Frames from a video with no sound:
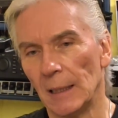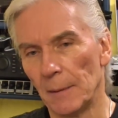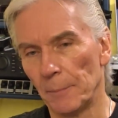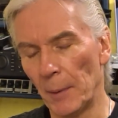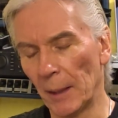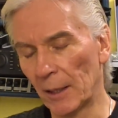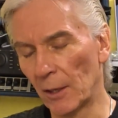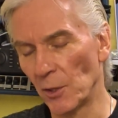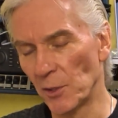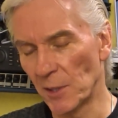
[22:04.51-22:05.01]

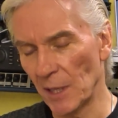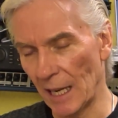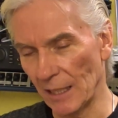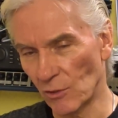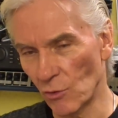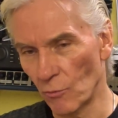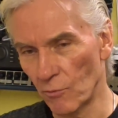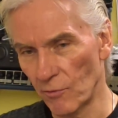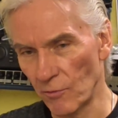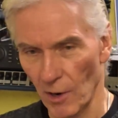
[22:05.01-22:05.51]
Because
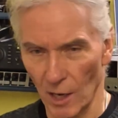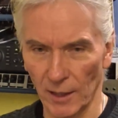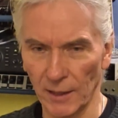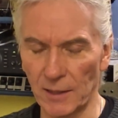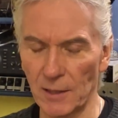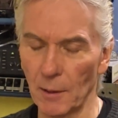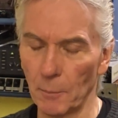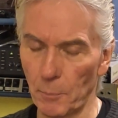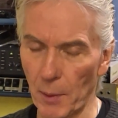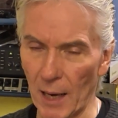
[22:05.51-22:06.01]
that's
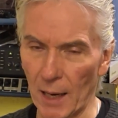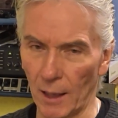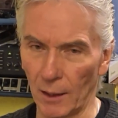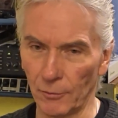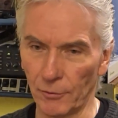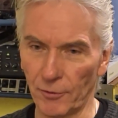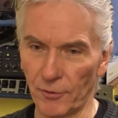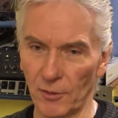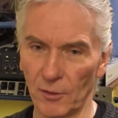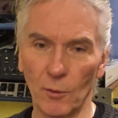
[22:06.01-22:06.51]
right
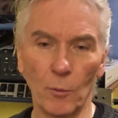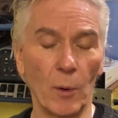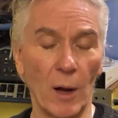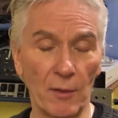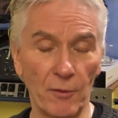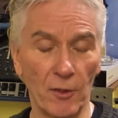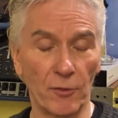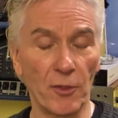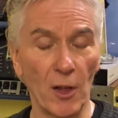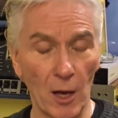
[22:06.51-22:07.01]
above where
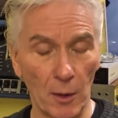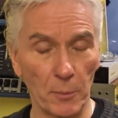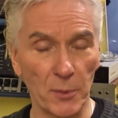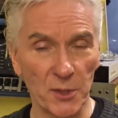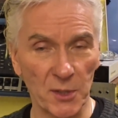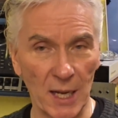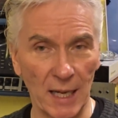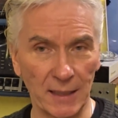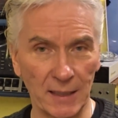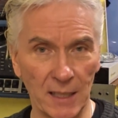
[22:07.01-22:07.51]
the
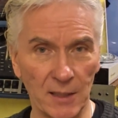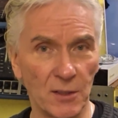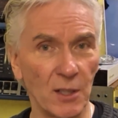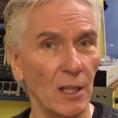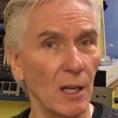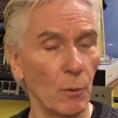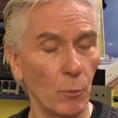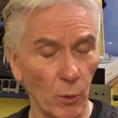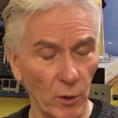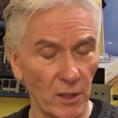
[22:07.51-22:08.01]
thermostat is,
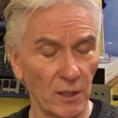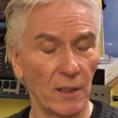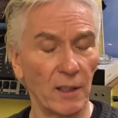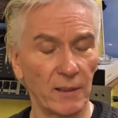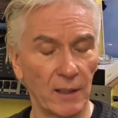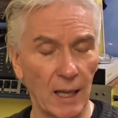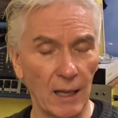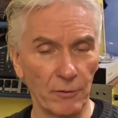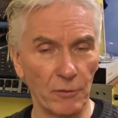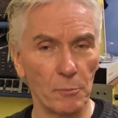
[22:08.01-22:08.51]
and it would
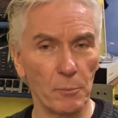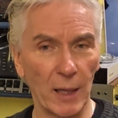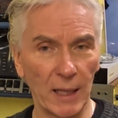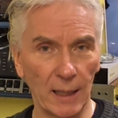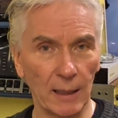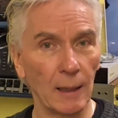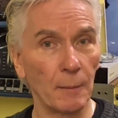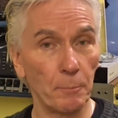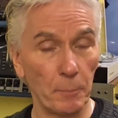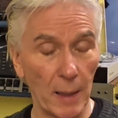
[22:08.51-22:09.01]
have given
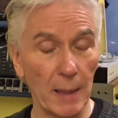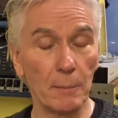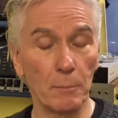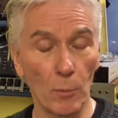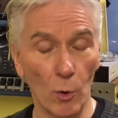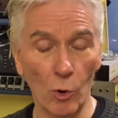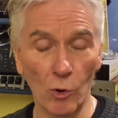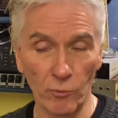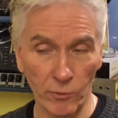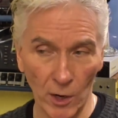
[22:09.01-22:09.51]
me a bit
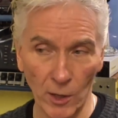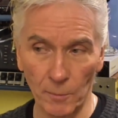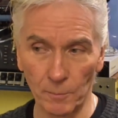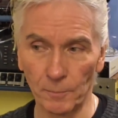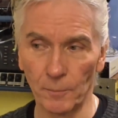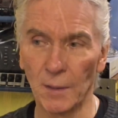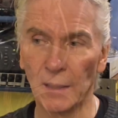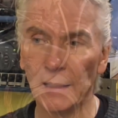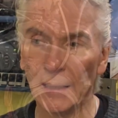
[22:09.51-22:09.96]
more room.